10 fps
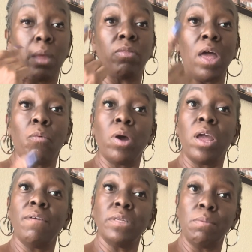That way,
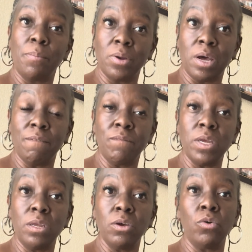every time I put out a
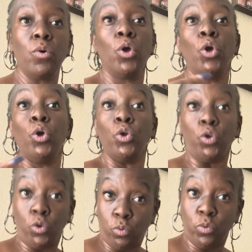video,
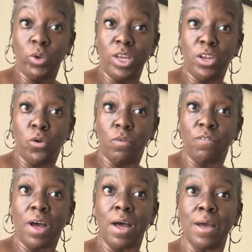you do get
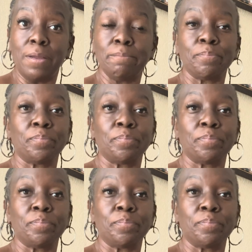notified.